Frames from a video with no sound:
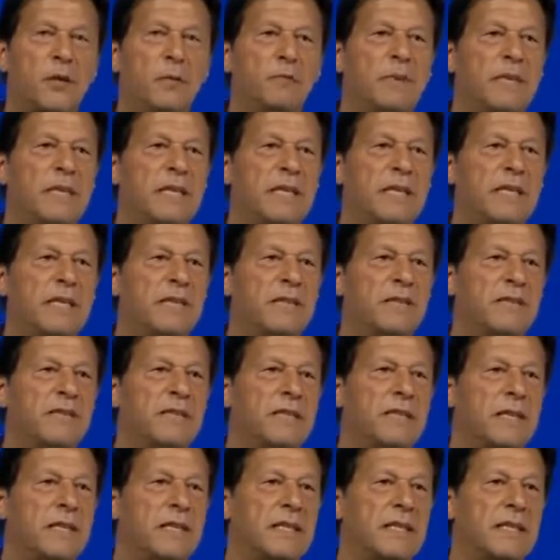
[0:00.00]
in
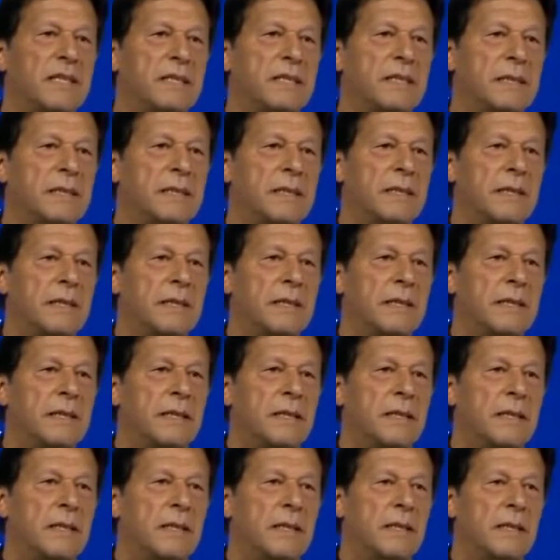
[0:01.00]
Pakistan, the moment we get
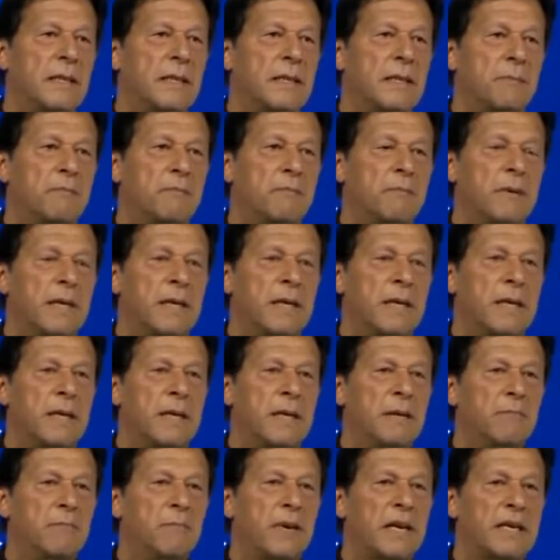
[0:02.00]
our governance right,
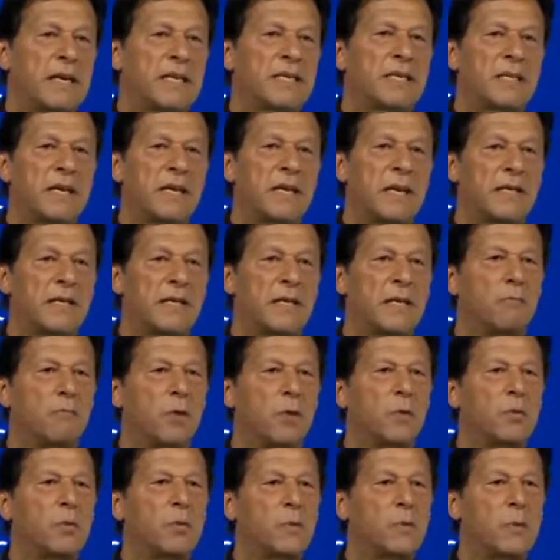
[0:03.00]
that is the
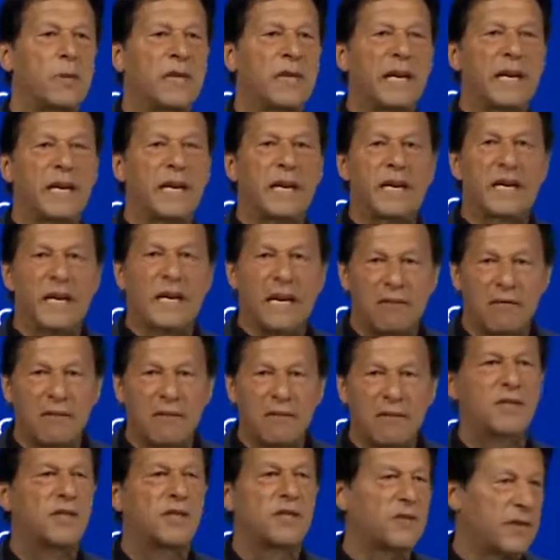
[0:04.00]
real issue.
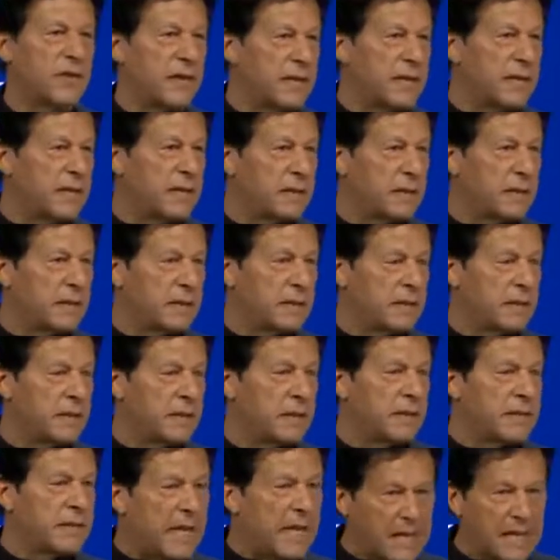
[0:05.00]
Sadly, our
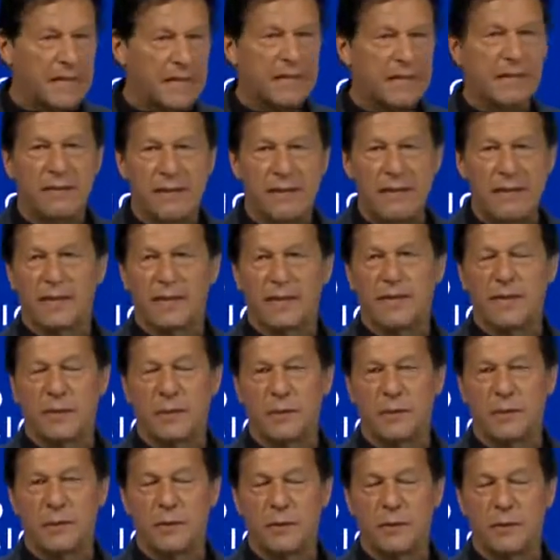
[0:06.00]
governance,
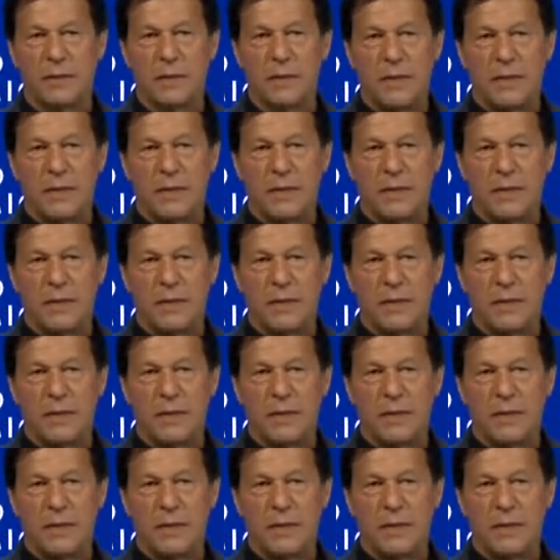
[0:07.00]
in